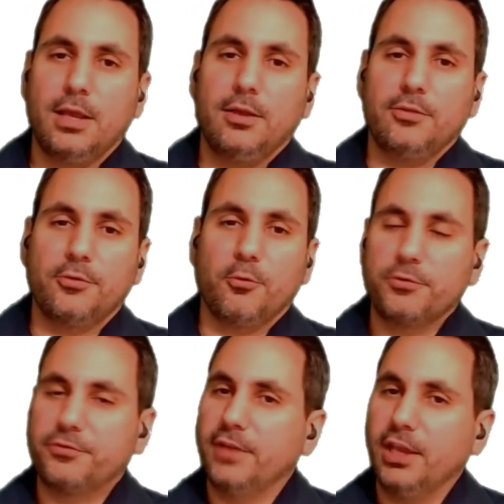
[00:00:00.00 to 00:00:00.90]
So what's
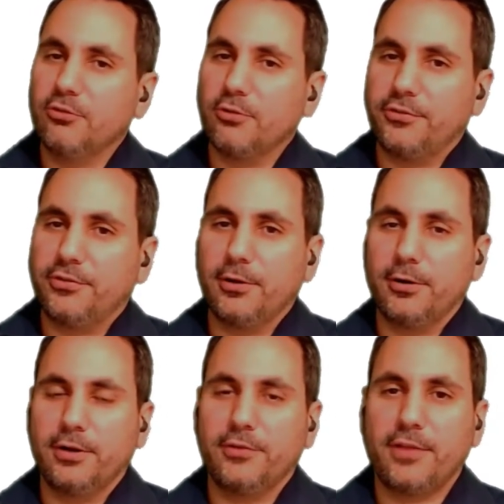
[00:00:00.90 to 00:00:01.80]
dangerous here
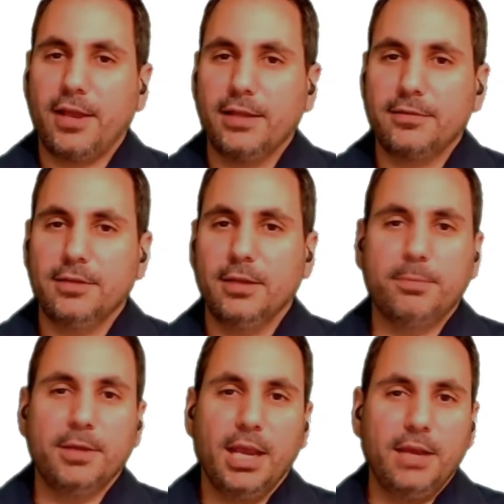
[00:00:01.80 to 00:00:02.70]
is that it
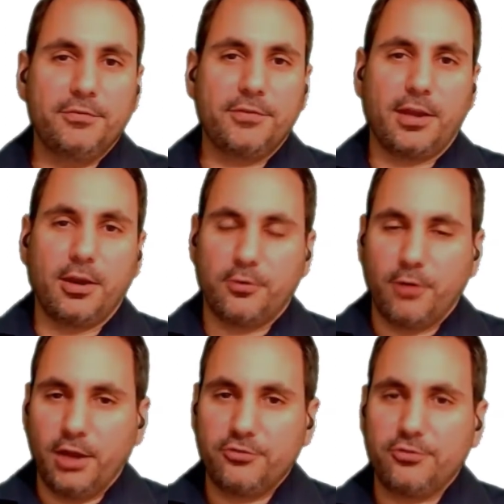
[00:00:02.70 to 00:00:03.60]
behaves like a
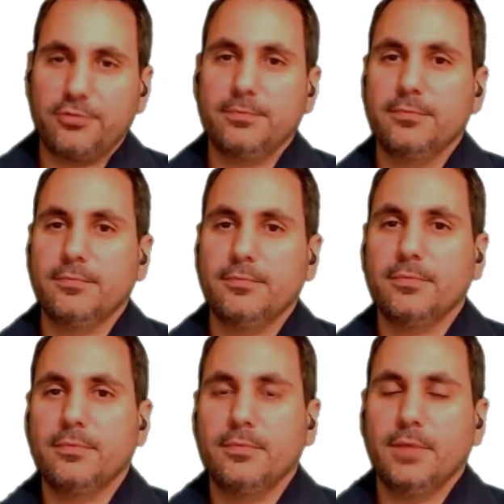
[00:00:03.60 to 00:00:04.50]
crash,
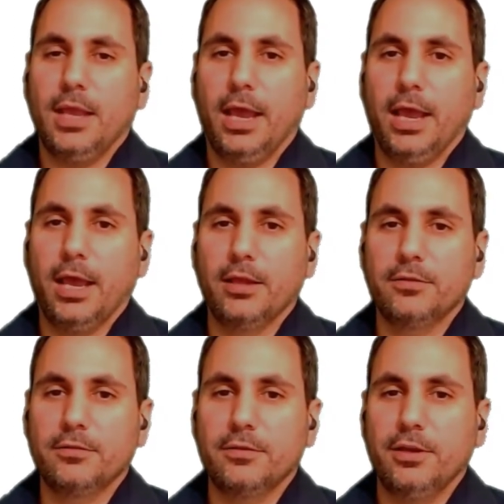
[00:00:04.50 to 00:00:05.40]

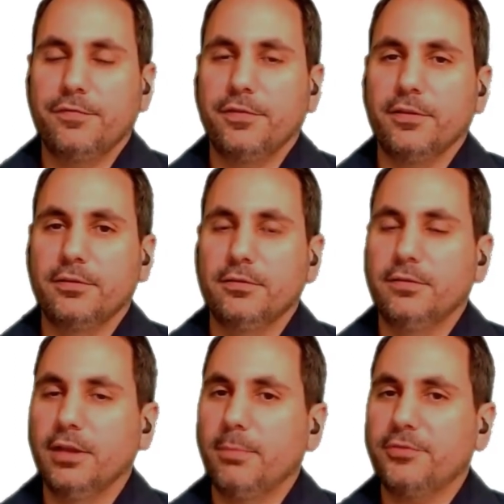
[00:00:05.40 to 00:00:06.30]
and if the
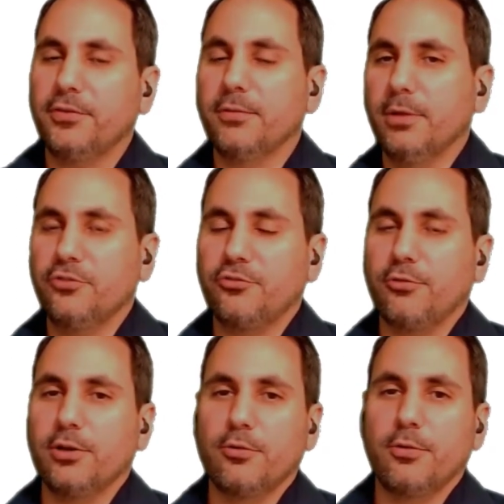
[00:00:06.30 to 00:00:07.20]
database
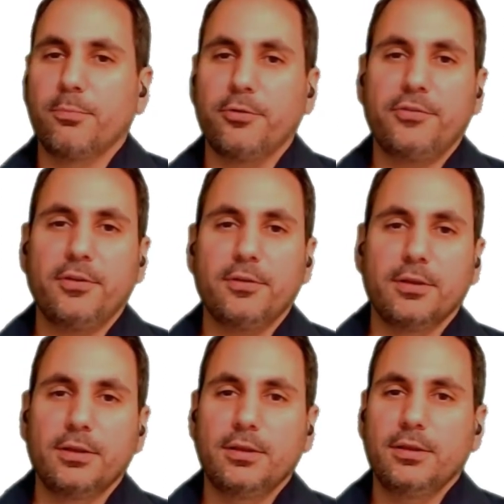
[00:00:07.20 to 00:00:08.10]
administrator or the person
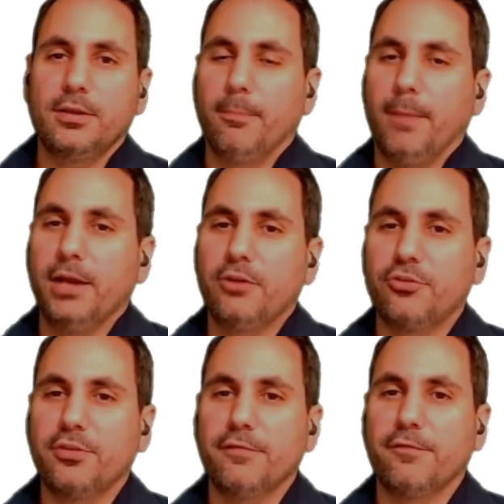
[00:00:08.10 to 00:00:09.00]

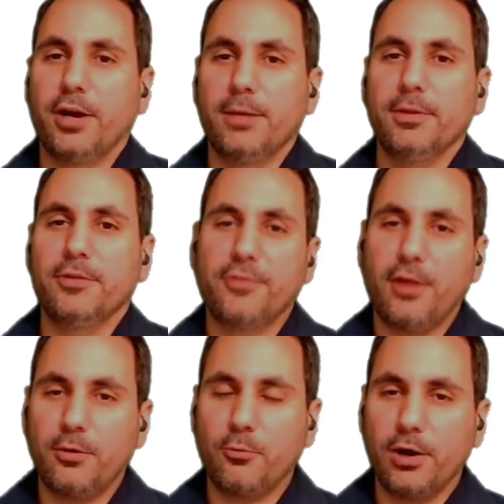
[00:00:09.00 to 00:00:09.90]
managing the environment is not
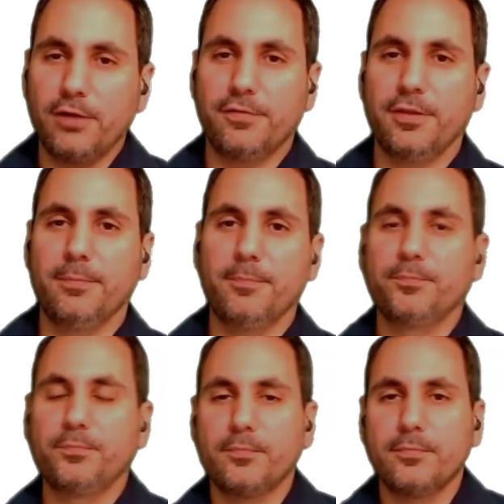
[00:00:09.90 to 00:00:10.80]
aware of them,
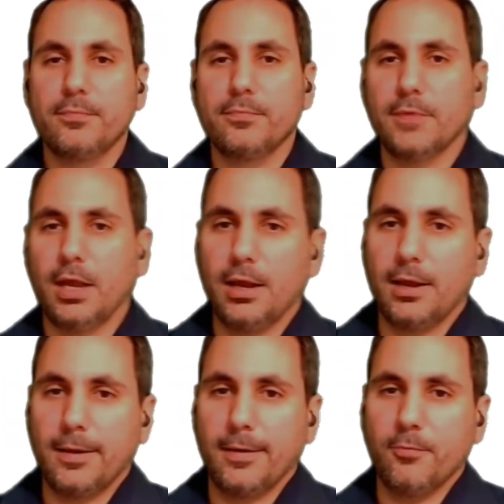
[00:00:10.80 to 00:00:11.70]

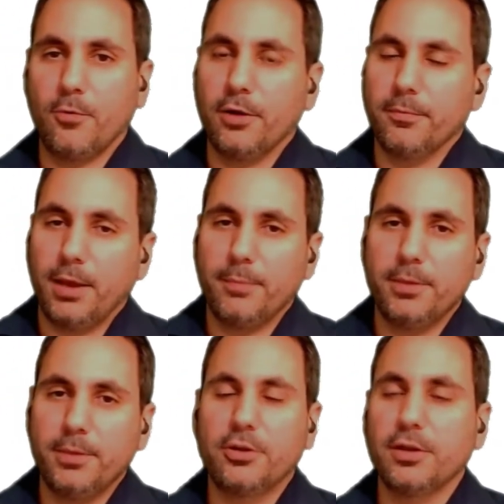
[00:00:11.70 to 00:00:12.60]

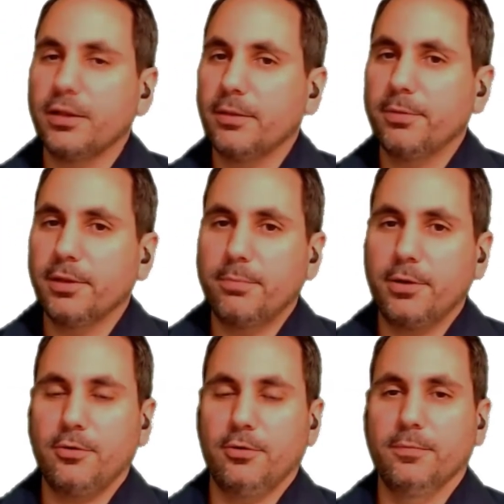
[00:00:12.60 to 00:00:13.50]
you can end up in a
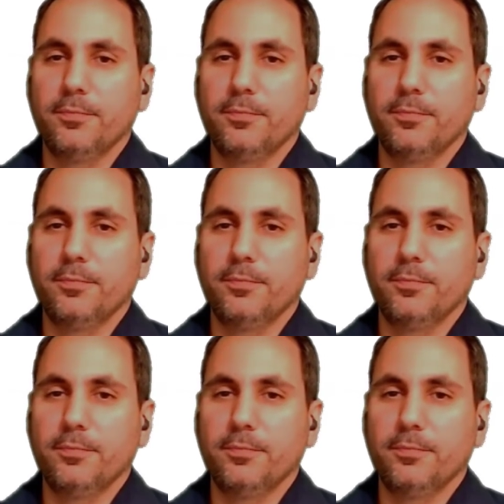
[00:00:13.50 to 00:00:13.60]
pickle